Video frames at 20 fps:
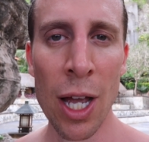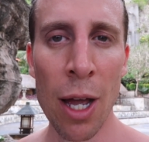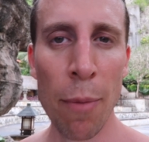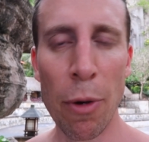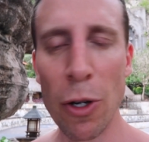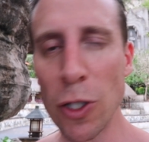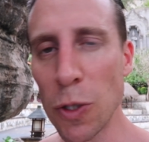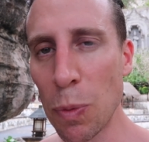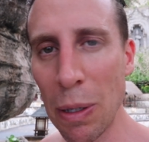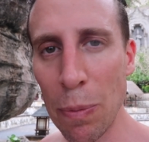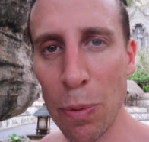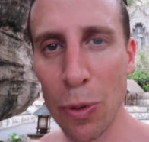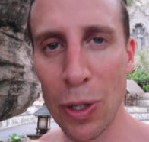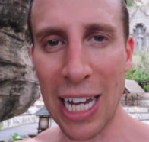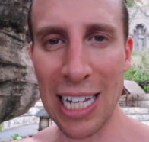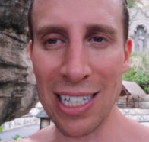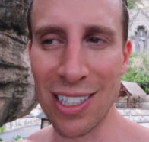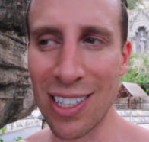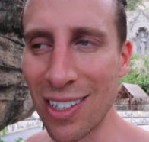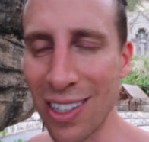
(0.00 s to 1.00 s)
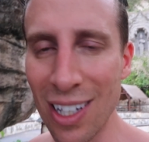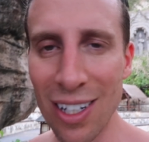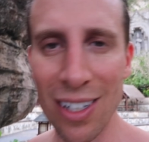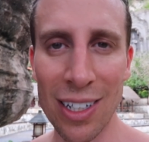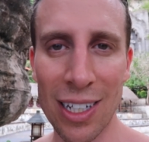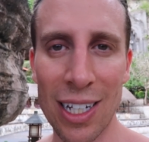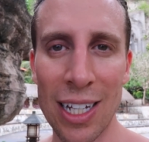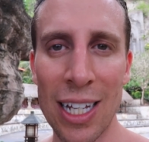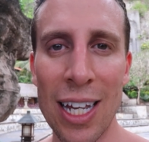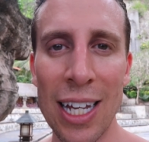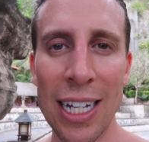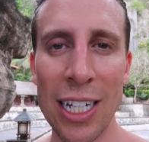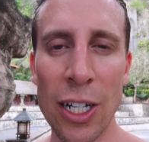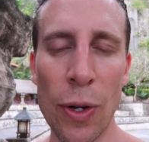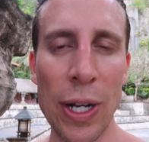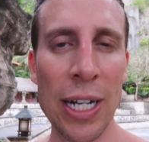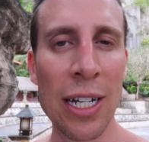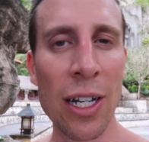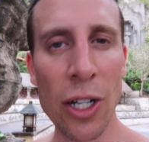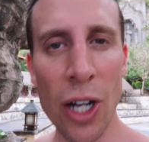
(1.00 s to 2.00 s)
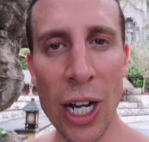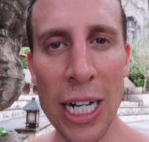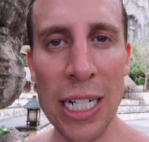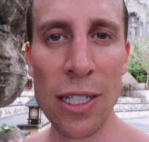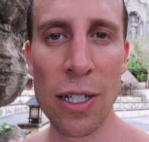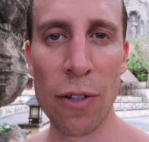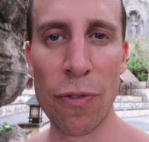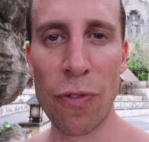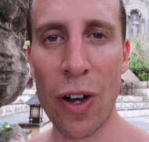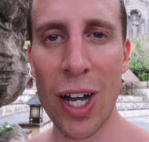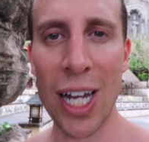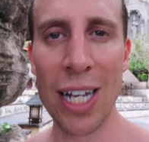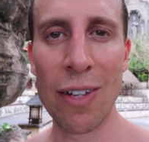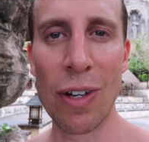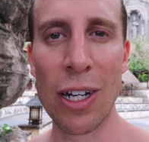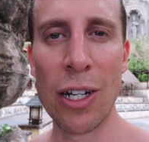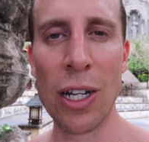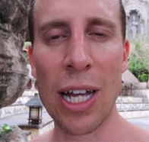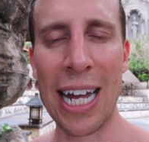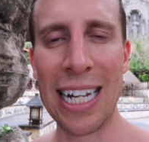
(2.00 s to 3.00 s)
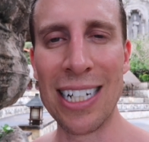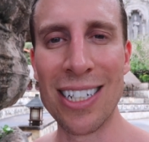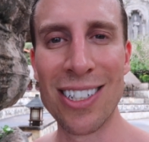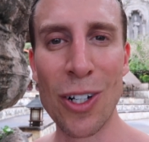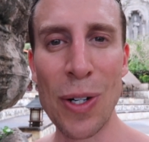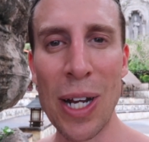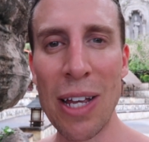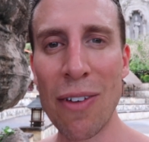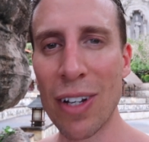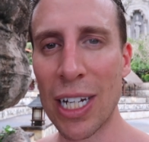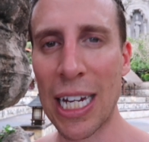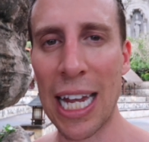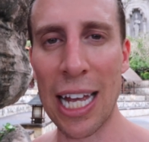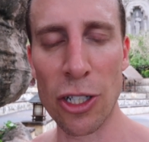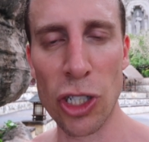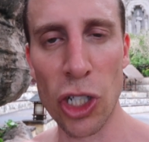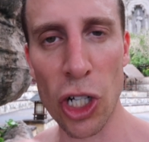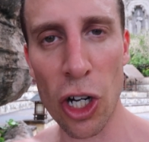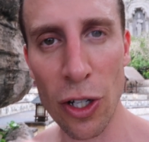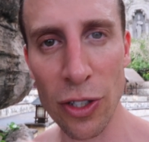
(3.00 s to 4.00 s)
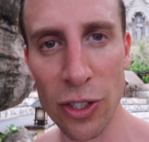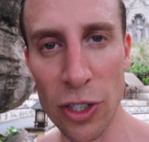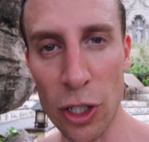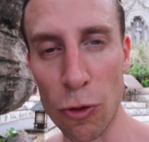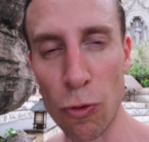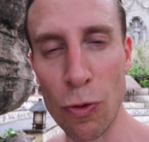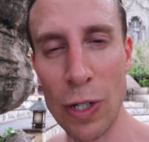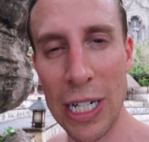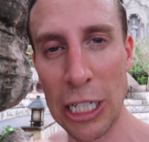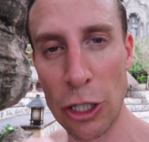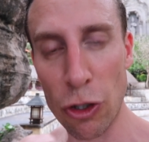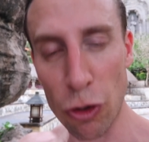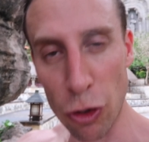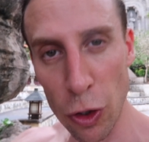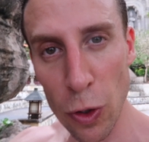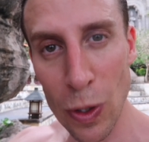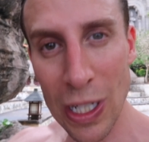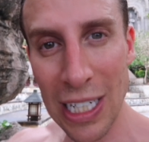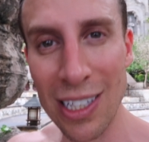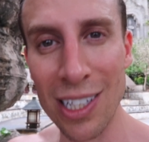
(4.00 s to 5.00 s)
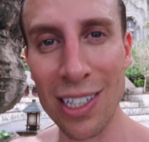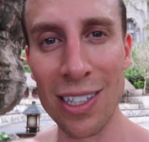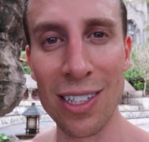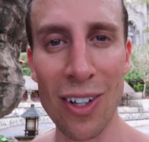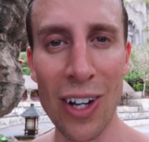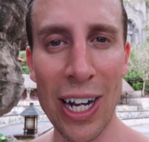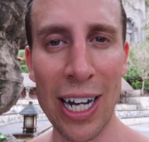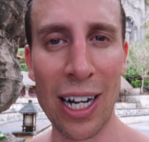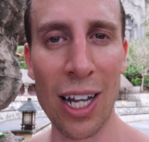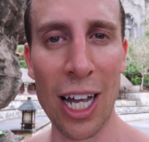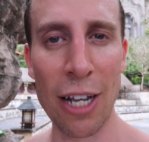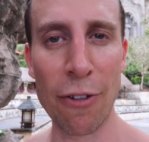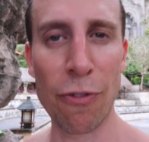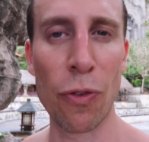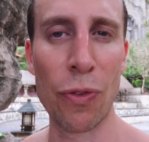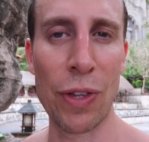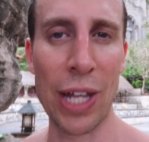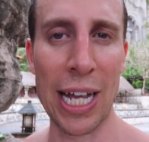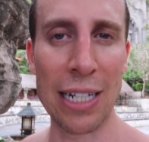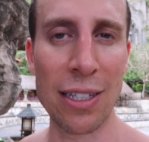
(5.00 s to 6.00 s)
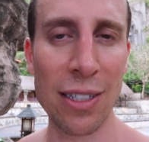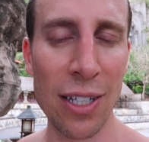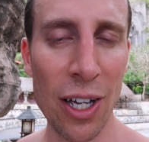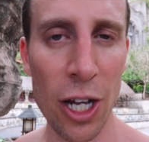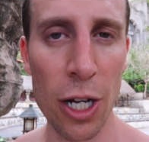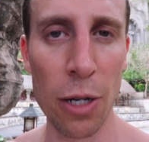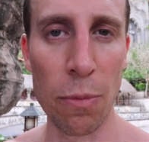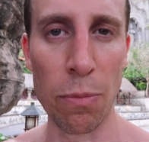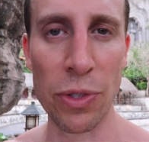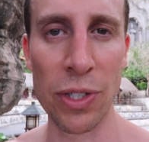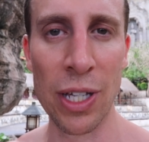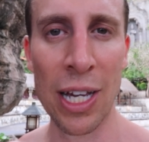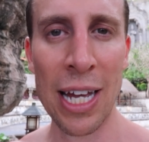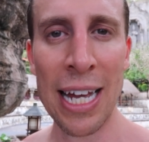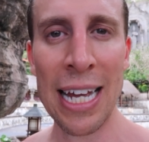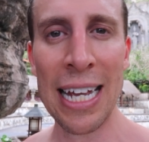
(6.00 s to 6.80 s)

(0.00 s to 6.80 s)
Most people get stuck, you know, in a 9 to 5 and don't ever get a chance to really truly design life on their terms.